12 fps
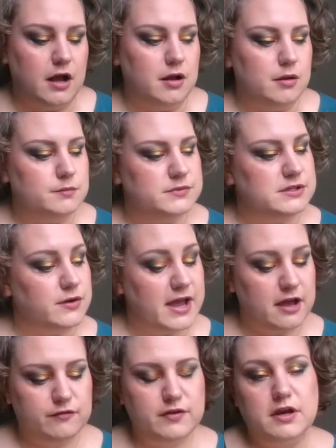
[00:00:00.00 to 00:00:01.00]
So I have
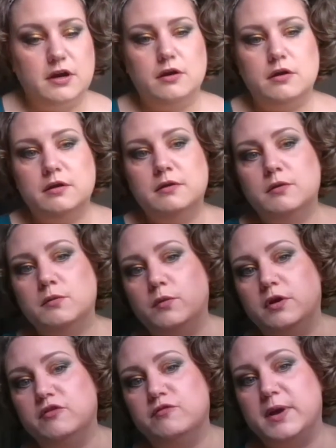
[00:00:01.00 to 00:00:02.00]
here one of
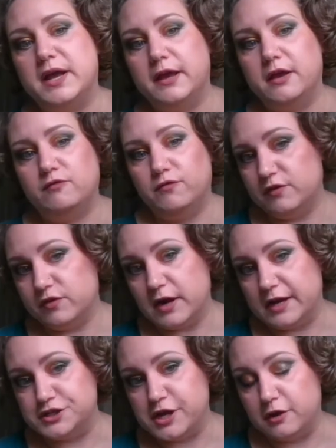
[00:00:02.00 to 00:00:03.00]
my favorite
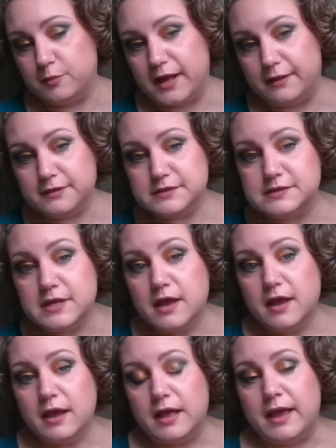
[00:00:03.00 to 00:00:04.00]
eyeshadow palettes,
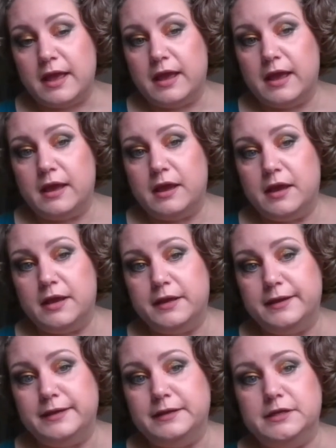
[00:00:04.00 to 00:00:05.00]

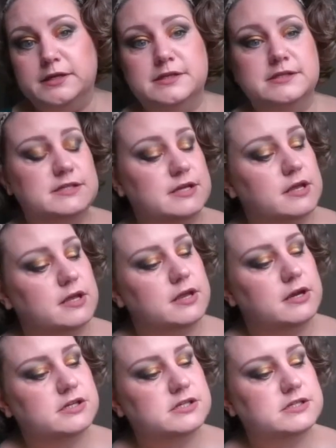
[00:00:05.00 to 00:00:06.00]
and
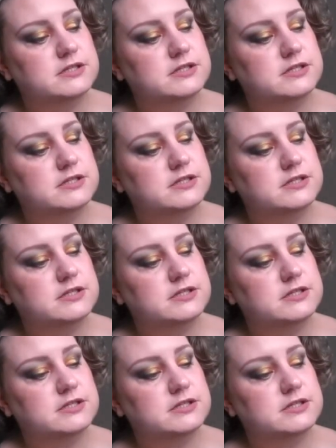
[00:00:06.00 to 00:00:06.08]
here's